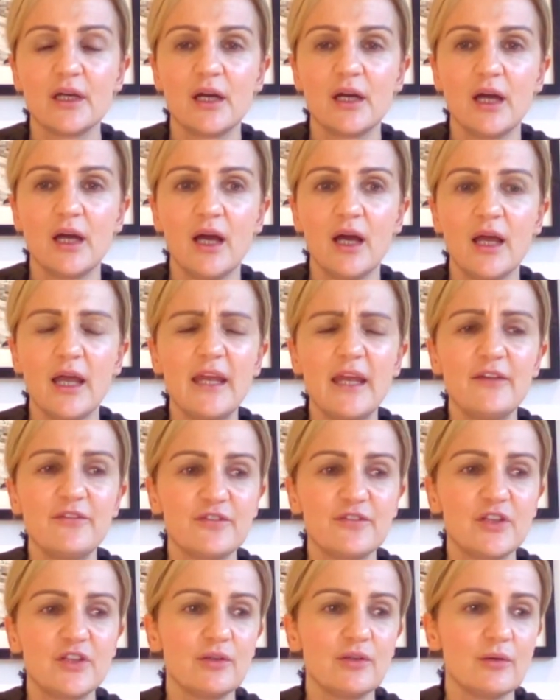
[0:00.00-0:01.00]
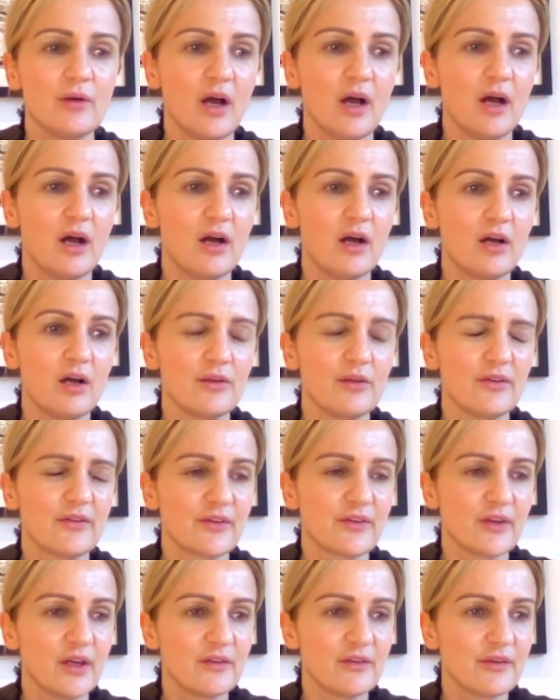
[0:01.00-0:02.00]
Uh, if you are on
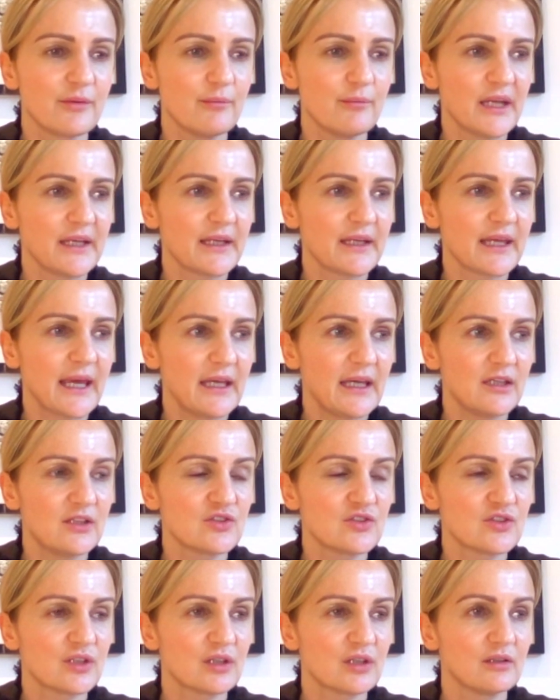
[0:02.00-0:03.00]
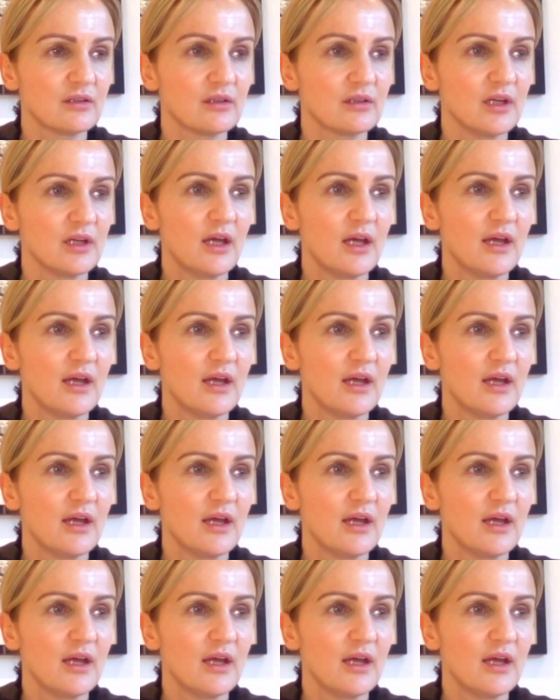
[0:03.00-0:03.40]
certain medication,